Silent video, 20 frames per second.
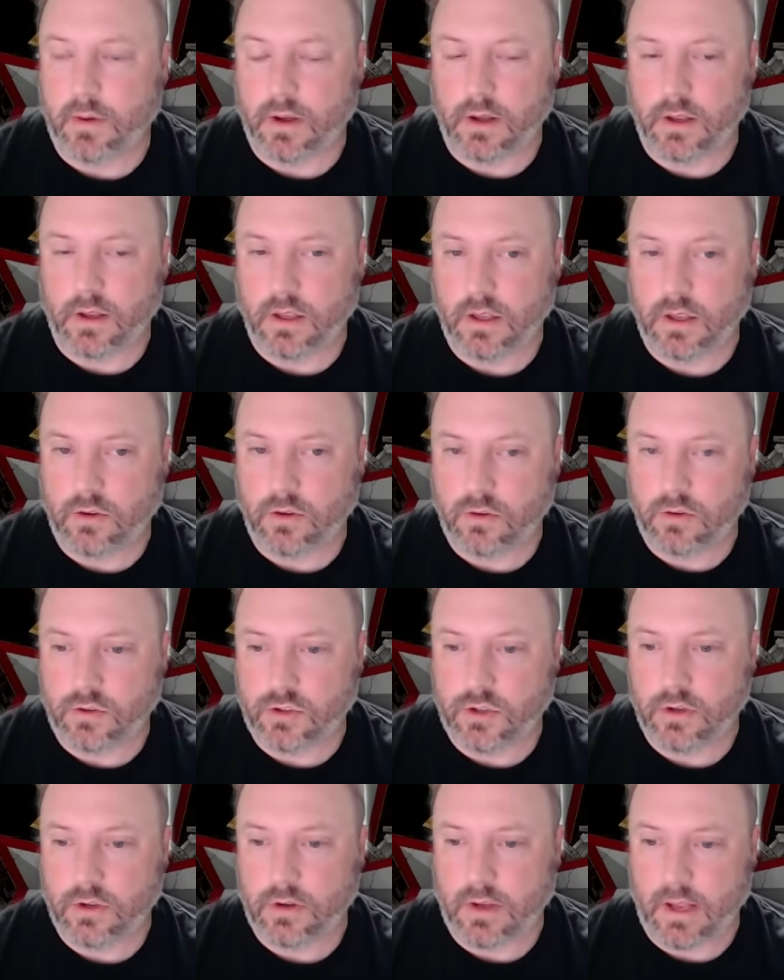a
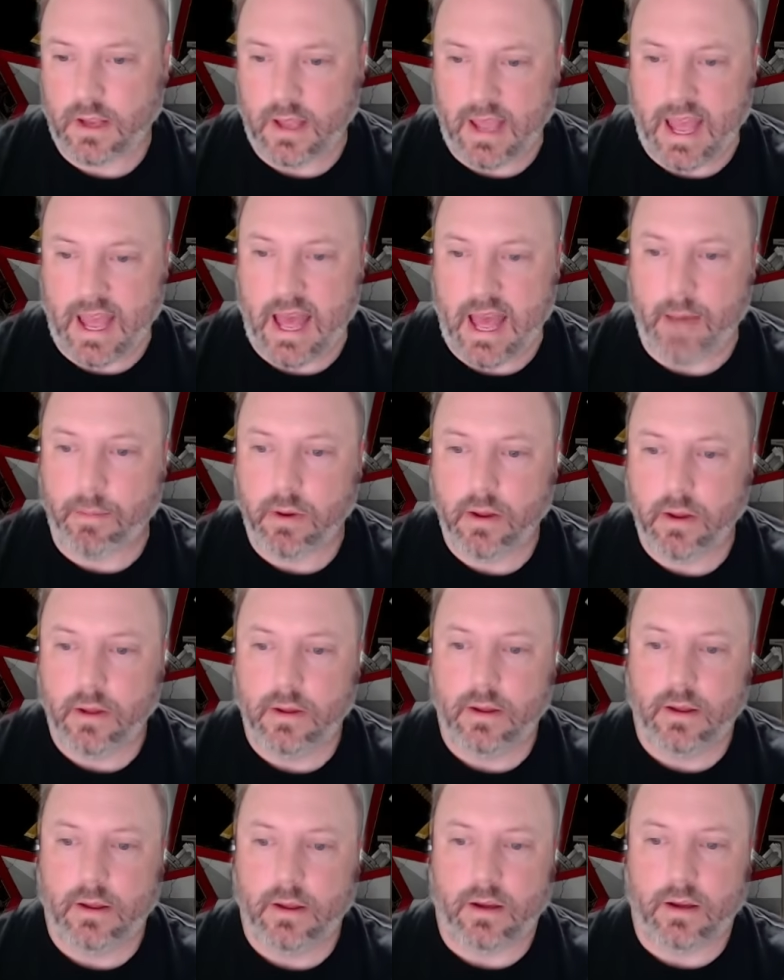huge gap
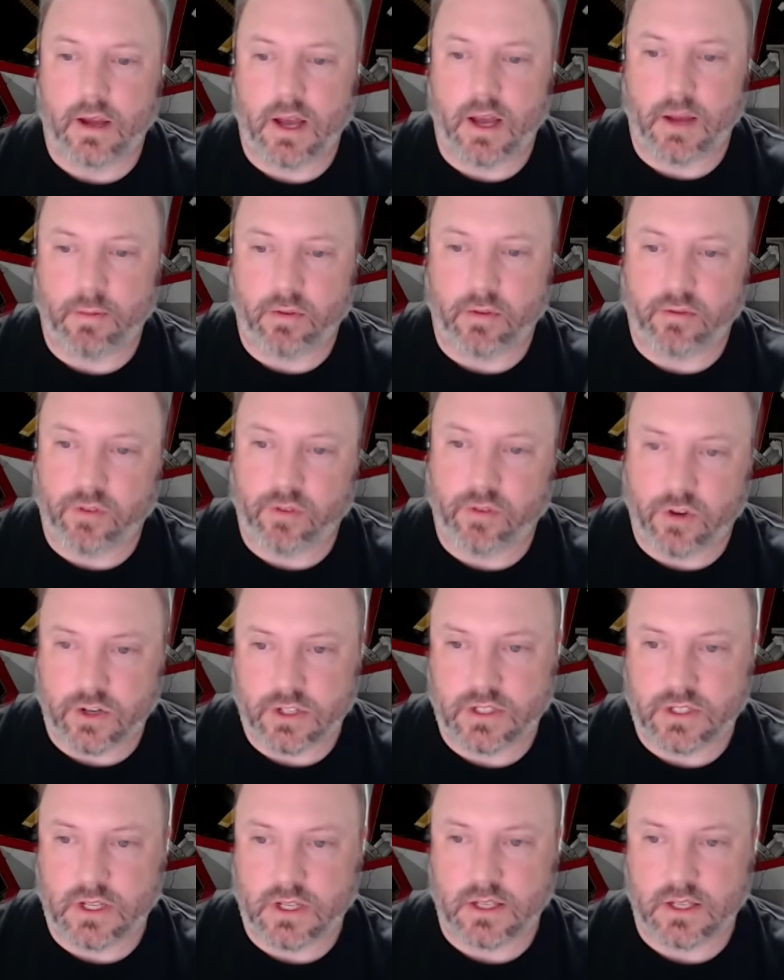
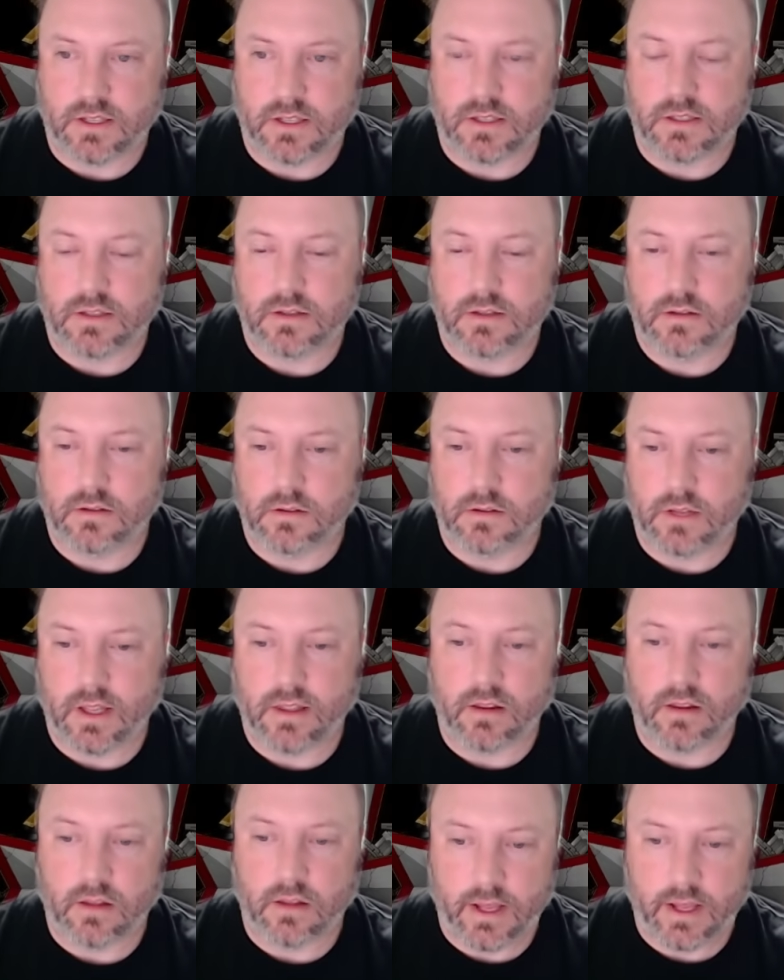versus
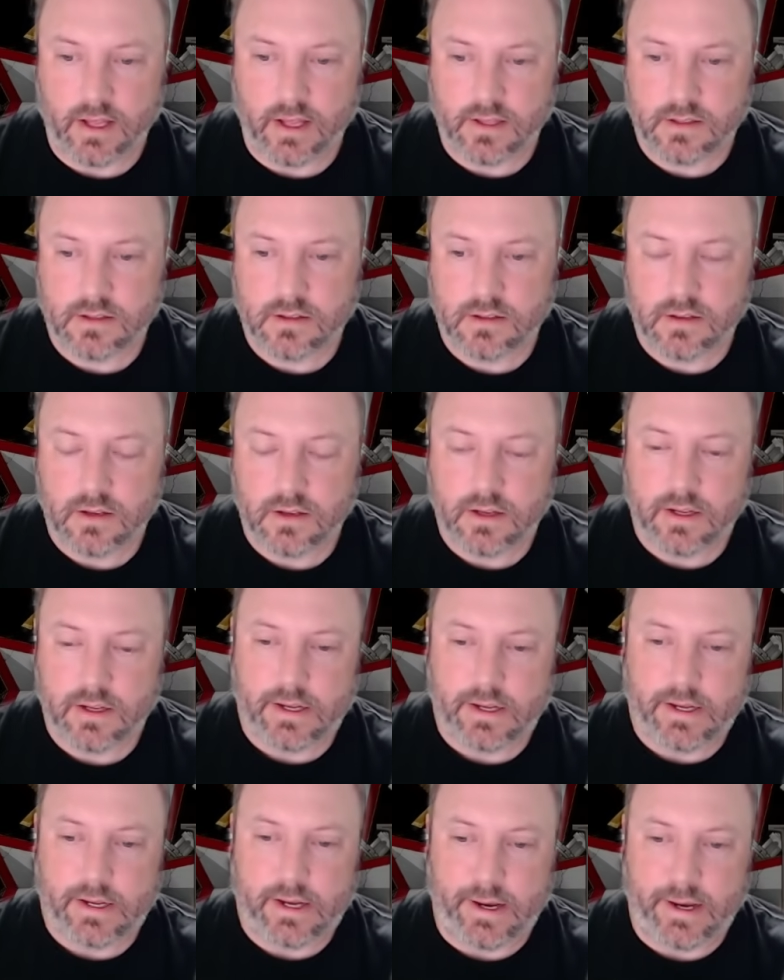lethal hits,
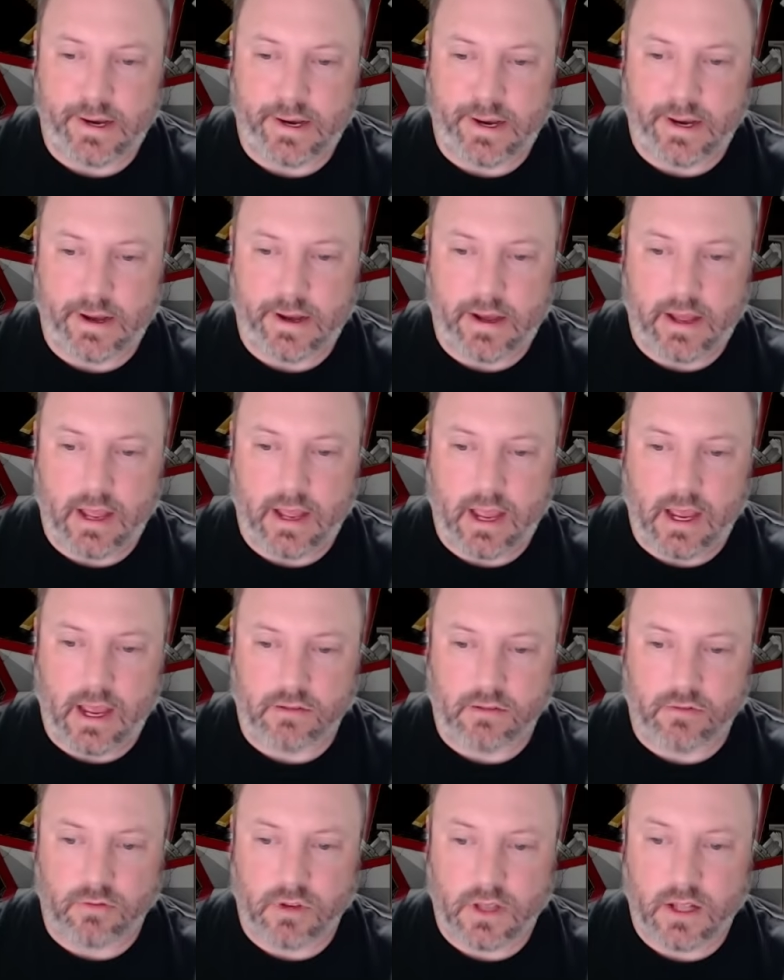
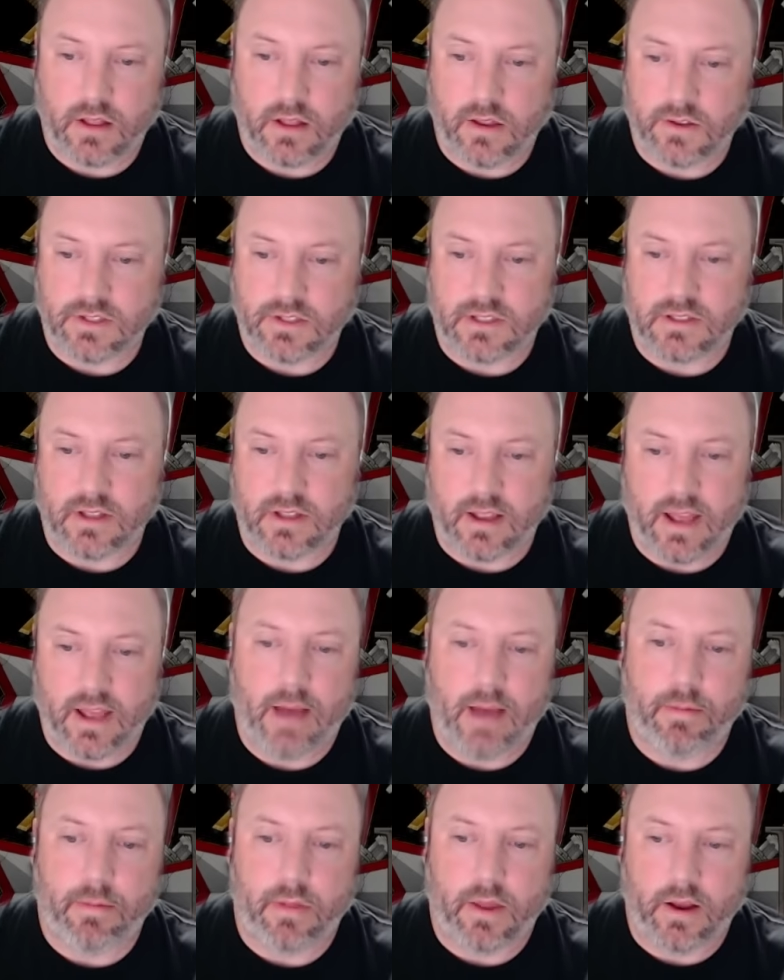and really closes the
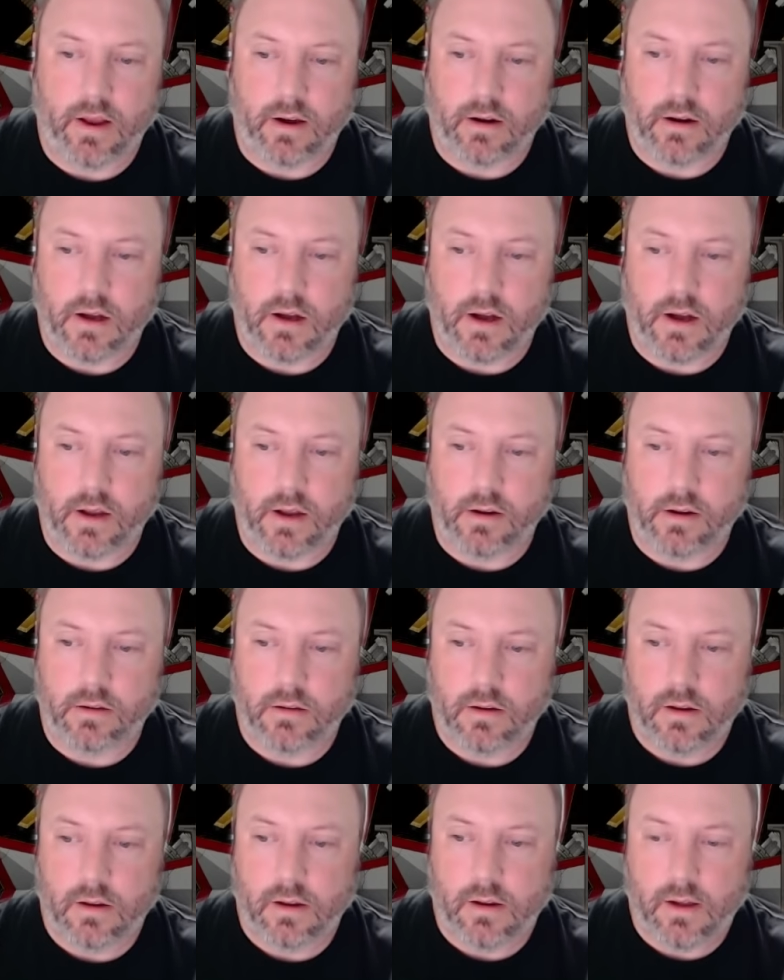gap there on
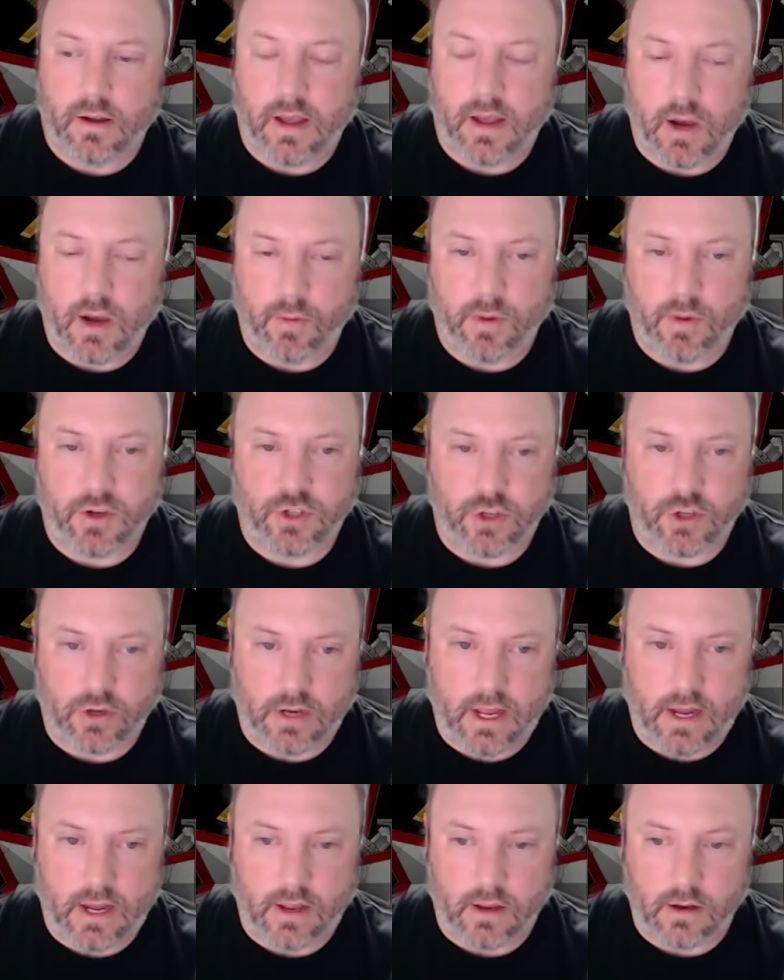how much you're
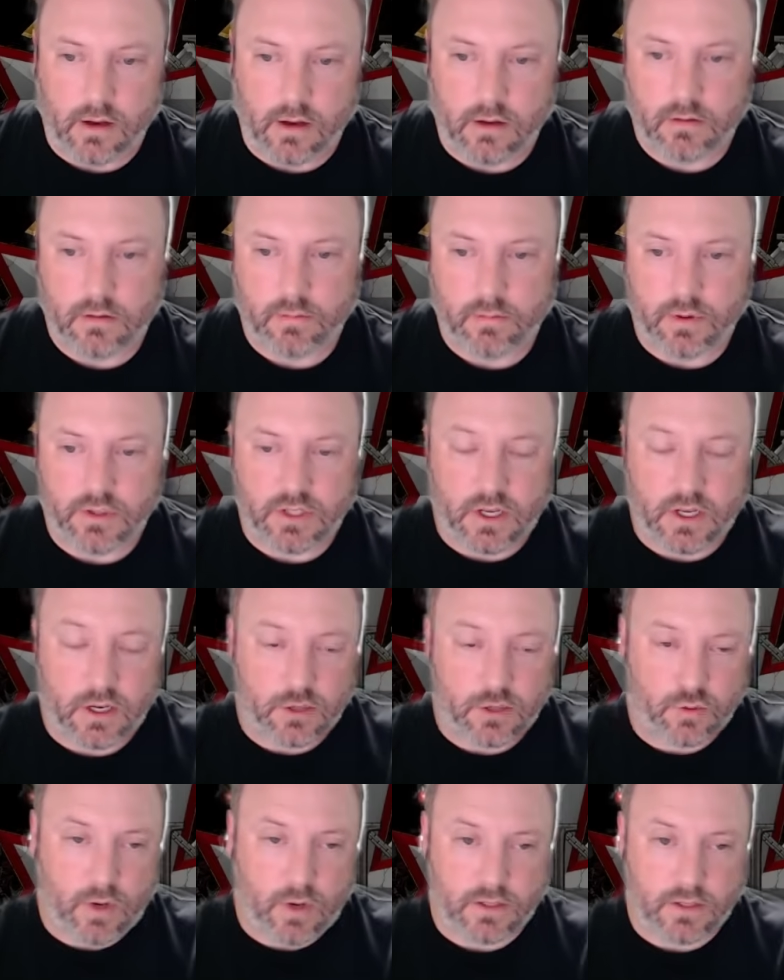getting
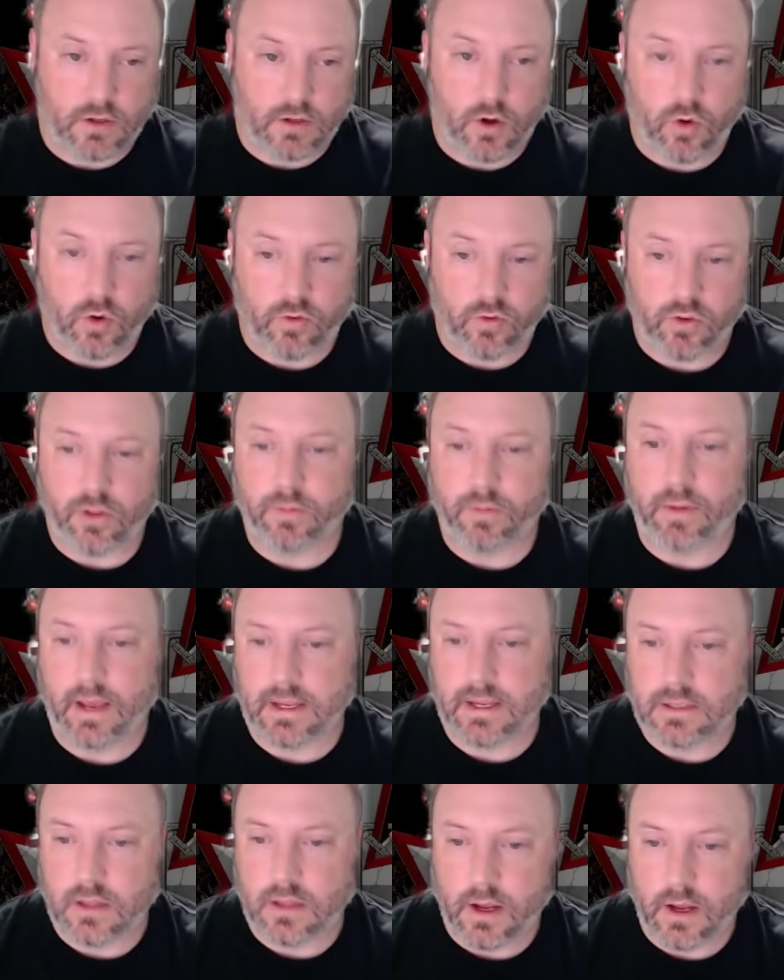percentage-wise over the
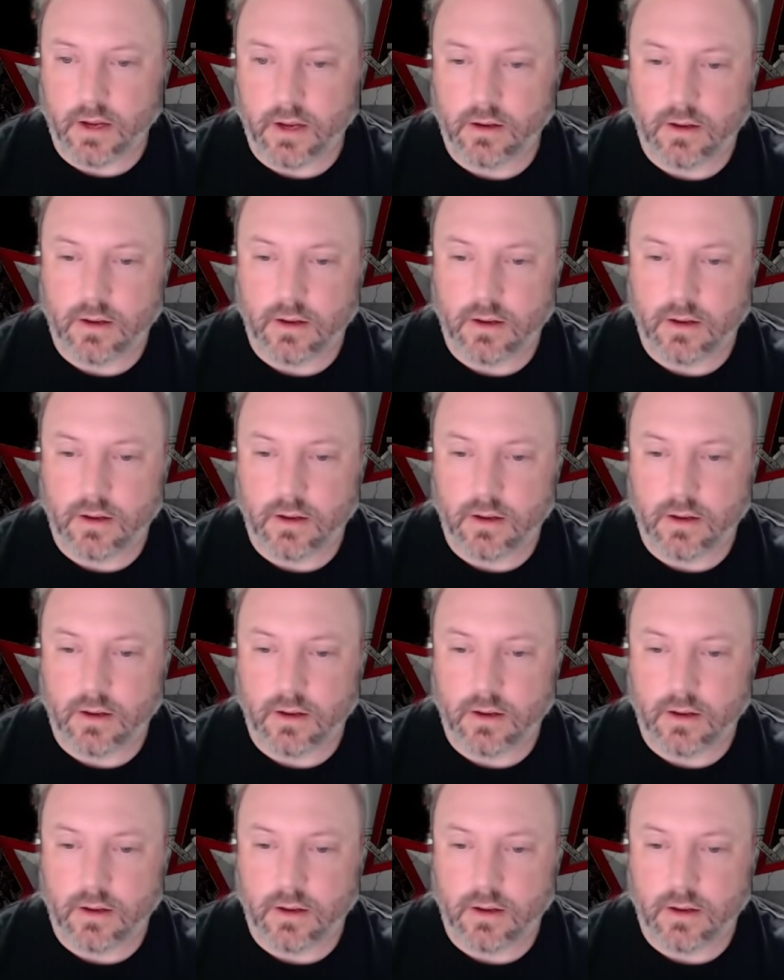baseline.